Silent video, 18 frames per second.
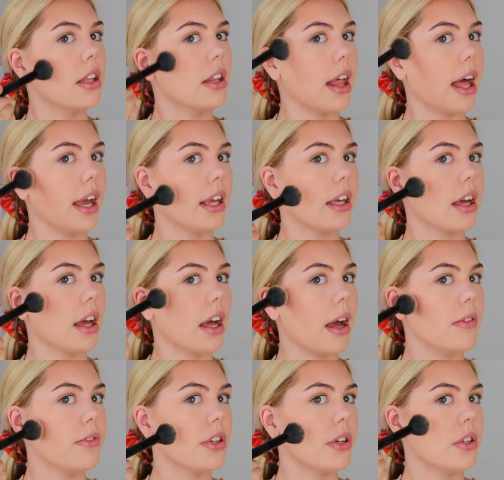like
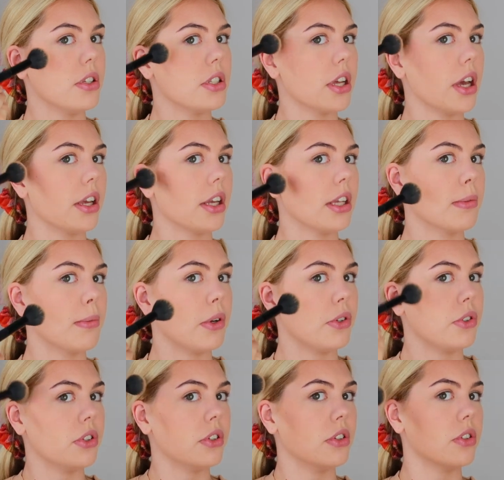I'm doing circular
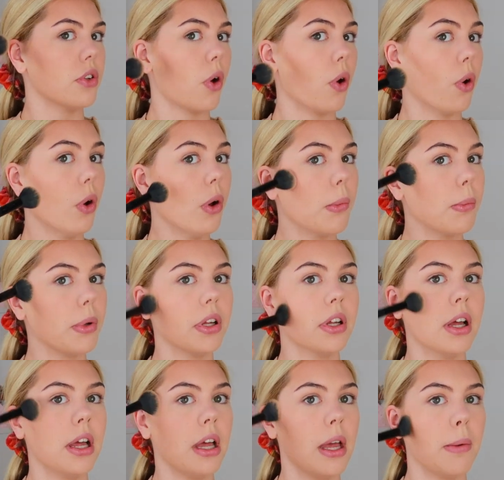motions up,
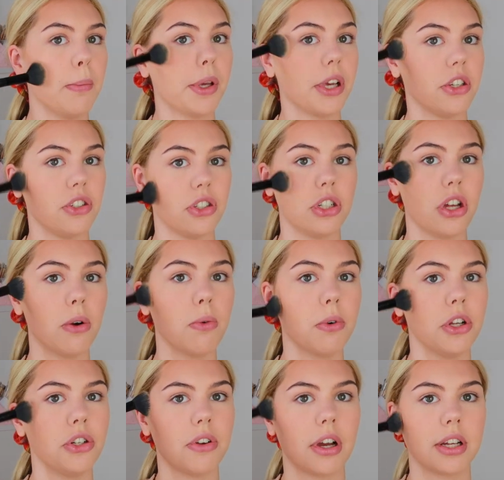because you don't
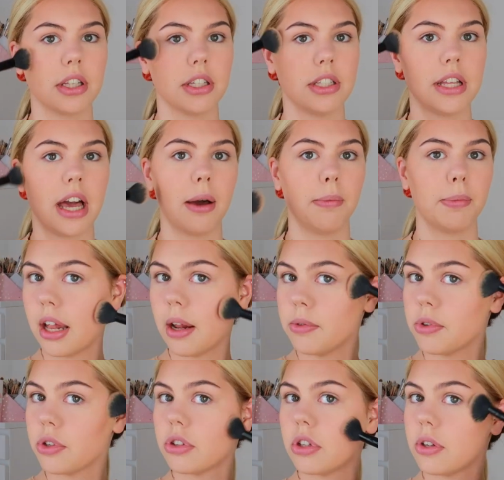want to drag this down. And
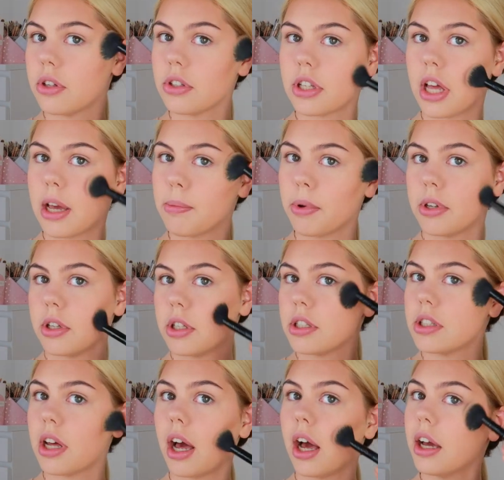I'm just doing the same on
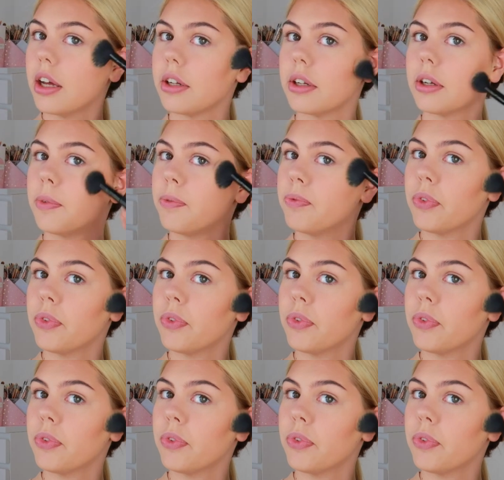this side.